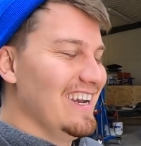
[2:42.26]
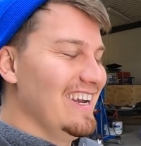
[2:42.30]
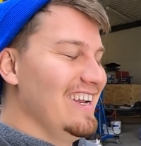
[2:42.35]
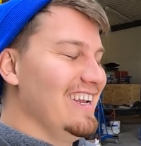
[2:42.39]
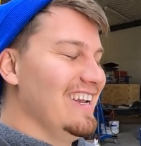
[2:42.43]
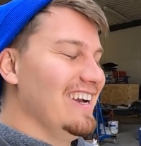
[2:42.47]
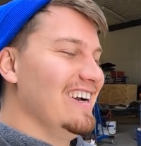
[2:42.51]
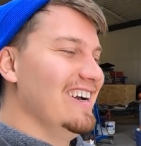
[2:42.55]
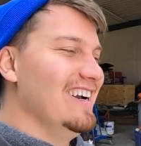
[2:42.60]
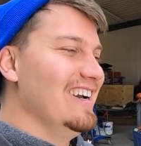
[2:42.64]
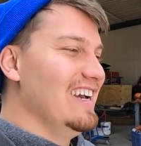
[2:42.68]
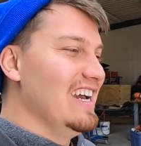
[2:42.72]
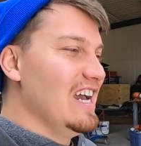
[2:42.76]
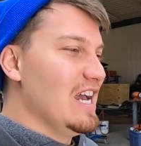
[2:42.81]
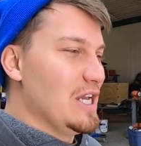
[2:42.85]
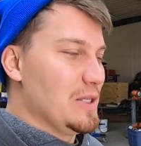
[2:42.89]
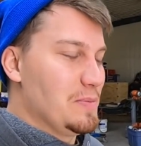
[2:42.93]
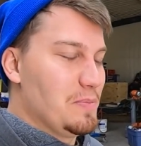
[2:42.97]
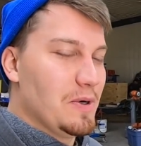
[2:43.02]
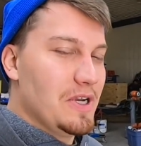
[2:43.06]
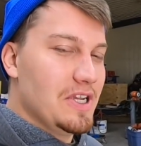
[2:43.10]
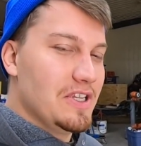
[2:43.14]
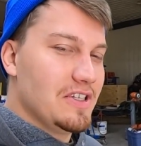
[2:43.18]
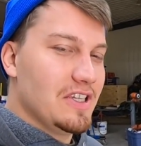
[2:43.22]

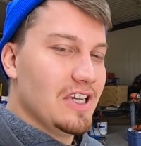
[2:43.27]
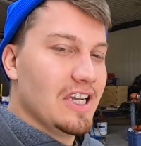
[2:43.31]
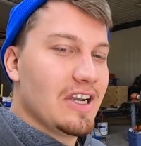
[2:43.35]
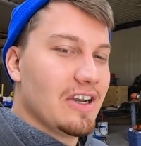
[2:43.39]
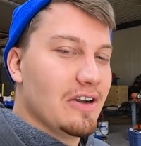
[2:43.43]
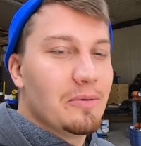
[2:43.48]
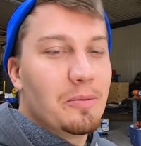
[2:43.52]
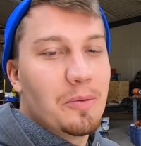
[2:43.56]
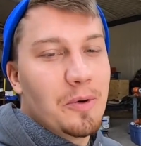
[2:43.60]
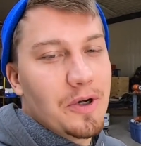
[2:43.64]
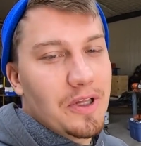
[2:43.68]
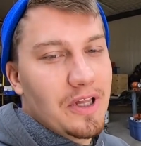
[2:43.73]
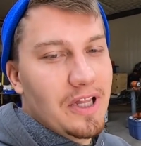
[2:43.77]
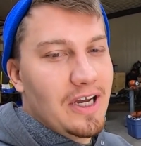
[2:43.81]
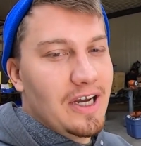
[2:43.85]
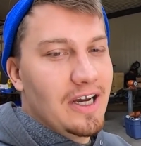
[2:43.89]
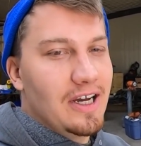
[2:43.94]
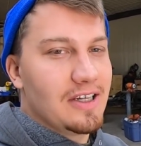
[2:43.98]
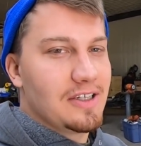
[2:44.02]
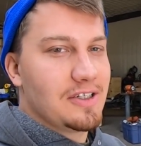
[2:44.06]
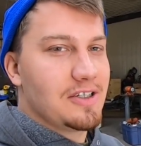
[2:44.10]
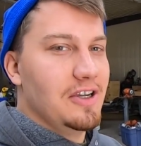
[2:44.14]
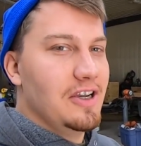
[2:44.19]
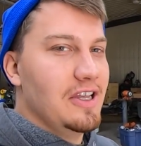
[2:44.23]
it's pretty sick, and
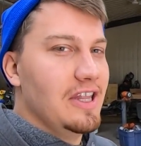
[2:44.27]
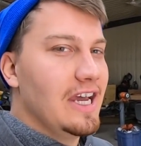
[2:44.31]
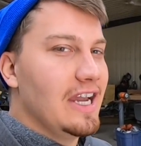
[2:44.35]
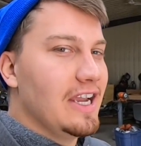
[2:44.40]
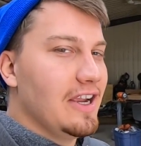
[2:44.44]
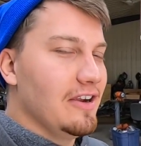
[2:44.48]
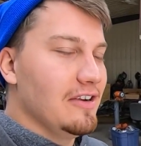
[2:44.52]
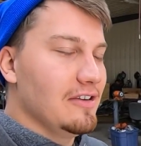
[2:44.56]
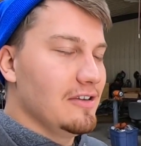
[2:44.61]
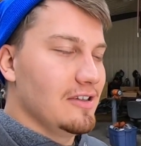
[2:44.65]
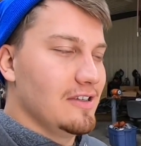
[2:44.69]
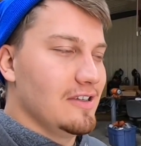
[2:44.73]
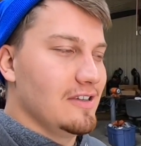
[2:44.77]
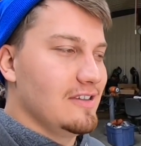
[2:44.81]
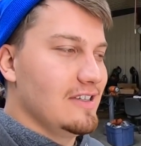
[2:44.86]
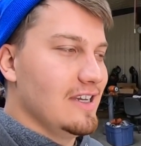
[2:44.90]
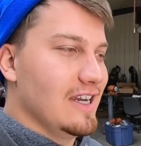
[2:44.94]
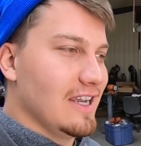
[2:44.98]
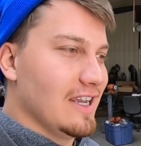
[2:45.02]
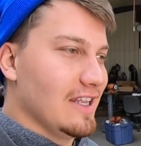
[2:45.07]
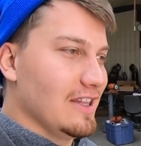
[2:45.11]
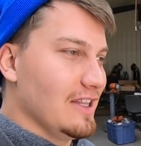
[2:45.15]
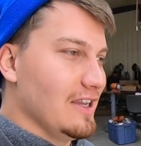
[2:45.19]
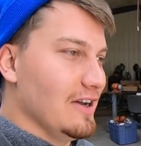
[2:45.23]
we'll show you that here in just a
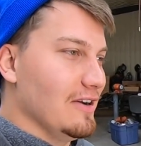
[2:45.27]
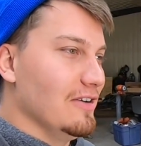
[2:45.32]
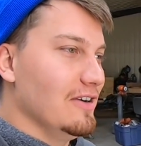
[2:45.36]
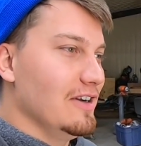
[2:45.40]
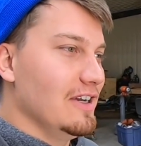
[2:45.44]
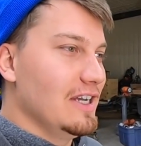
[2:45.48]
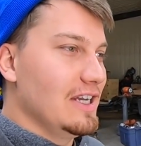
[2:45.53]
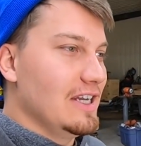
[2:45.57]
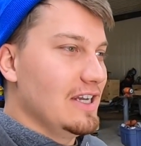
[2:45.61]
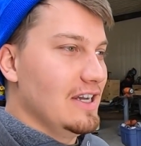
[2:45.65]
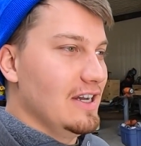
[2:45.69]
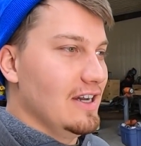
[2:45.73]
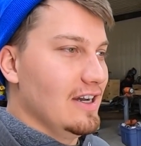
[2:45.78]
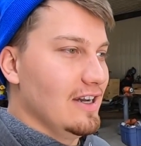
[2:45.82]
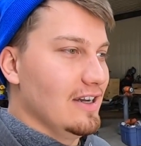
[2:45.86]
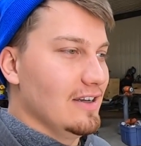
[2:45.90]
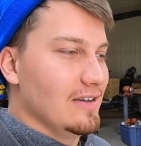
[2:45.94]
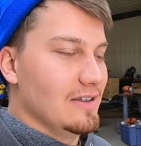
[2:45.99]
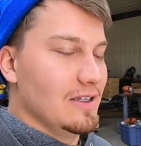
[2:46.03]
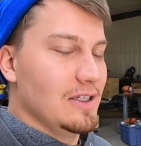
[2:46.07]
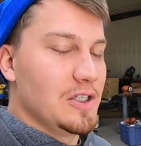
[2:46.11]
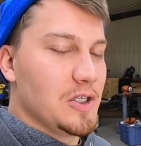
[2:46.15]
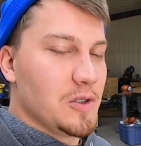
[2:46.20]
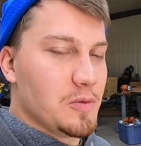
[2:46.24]
second. Though
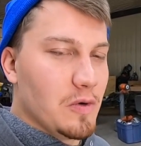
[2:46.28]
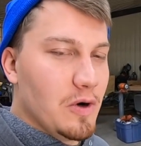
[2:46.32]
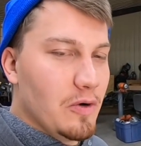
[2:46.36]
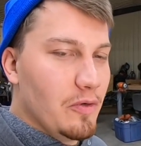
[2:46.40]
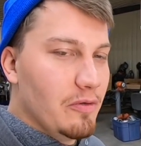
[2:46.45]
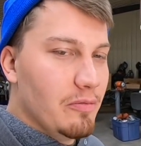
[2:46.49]
it's just what